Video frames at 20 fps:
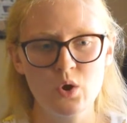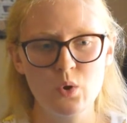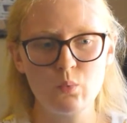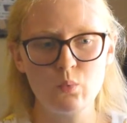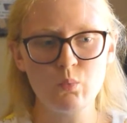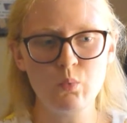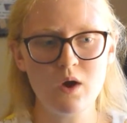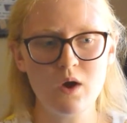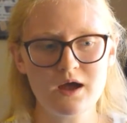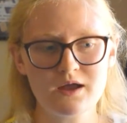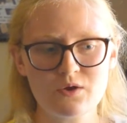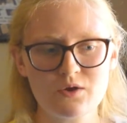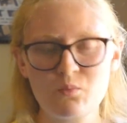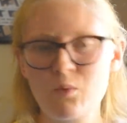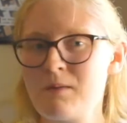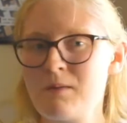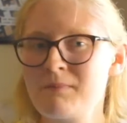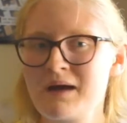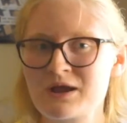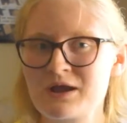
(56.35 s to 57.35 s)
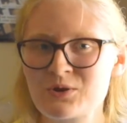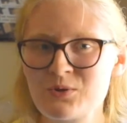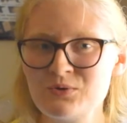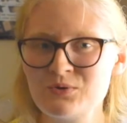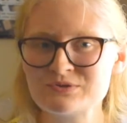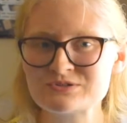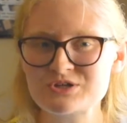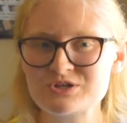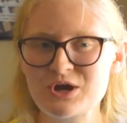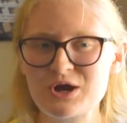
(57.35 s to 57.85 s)
what my
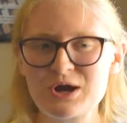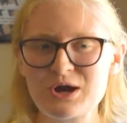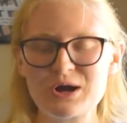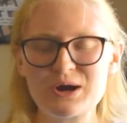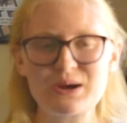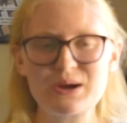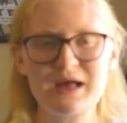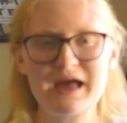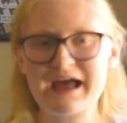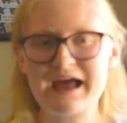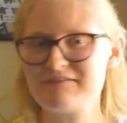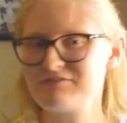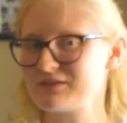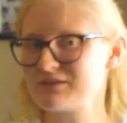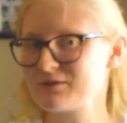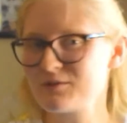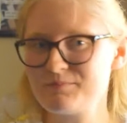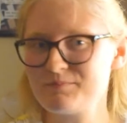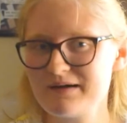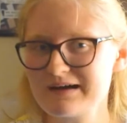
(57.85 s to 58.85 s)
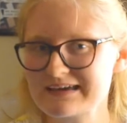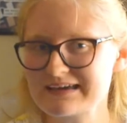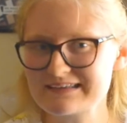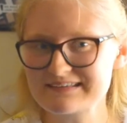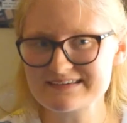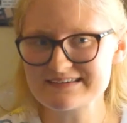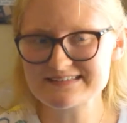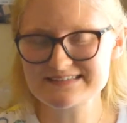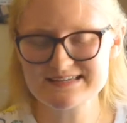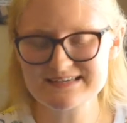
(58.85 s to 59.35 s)
goals are. I have a little bucket
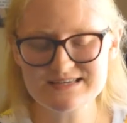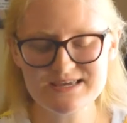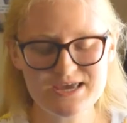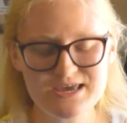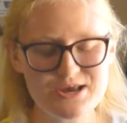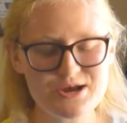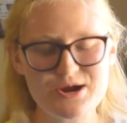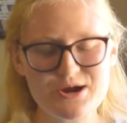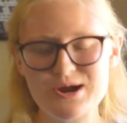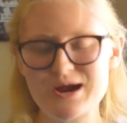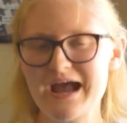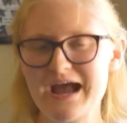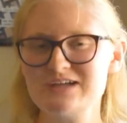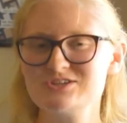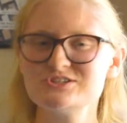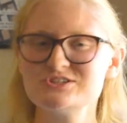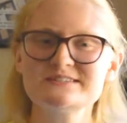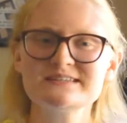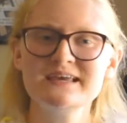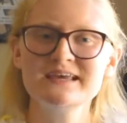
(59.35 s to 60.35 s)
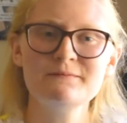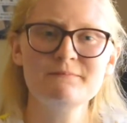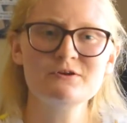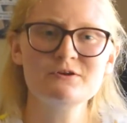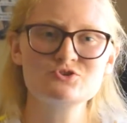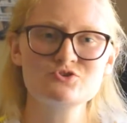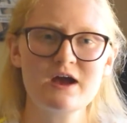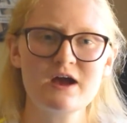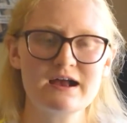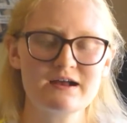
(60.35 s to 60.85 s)
list in here and just keeping
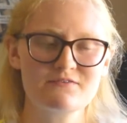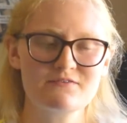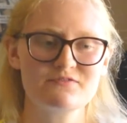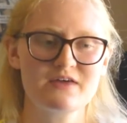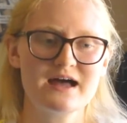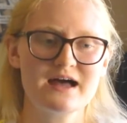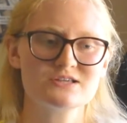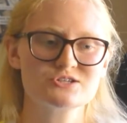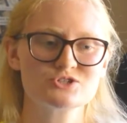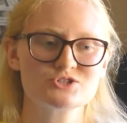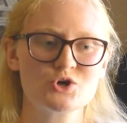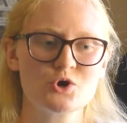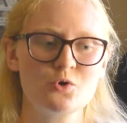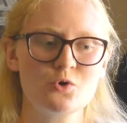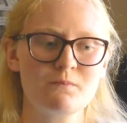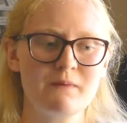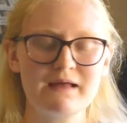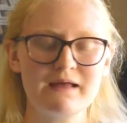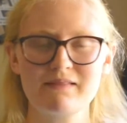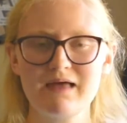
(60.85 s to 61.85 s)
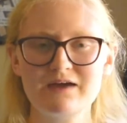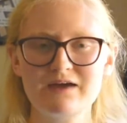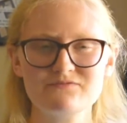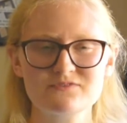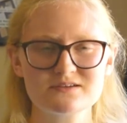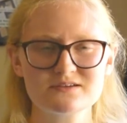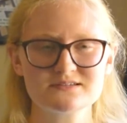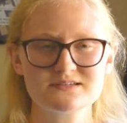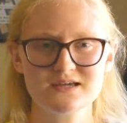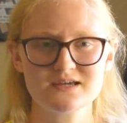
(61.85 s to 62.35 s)
track of that so my life
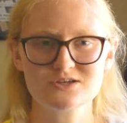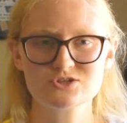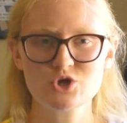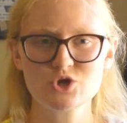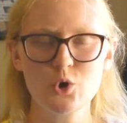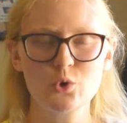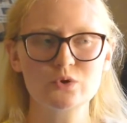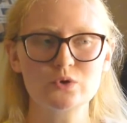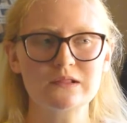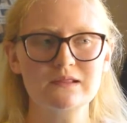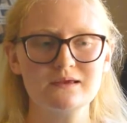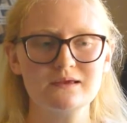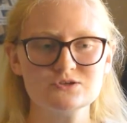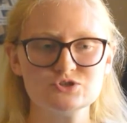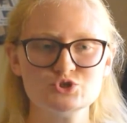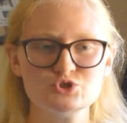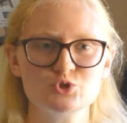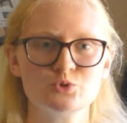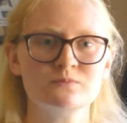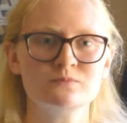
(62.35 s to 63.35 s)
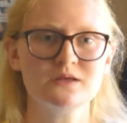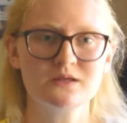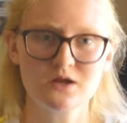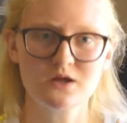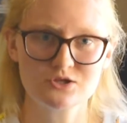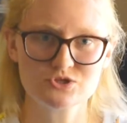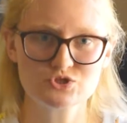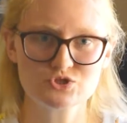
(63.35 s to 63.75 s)
doesn't get totally zoomed in on